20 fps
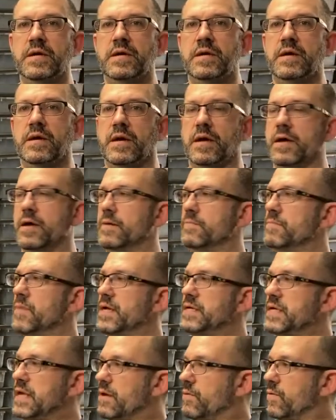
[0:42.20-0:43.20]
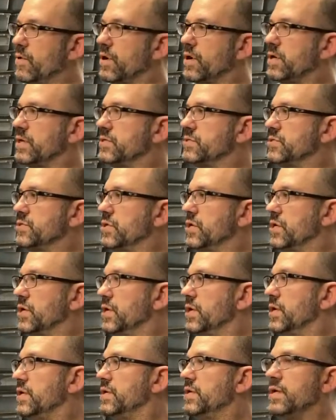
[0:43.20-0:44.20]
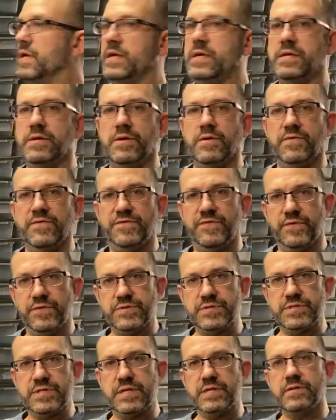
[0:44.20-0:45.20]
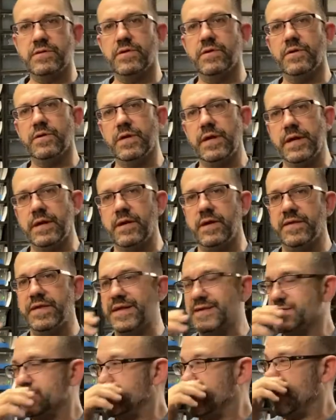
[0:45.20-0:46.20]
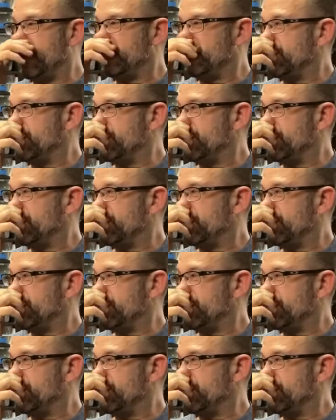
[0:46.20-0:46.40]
My network is good, full signal, like all that stuff.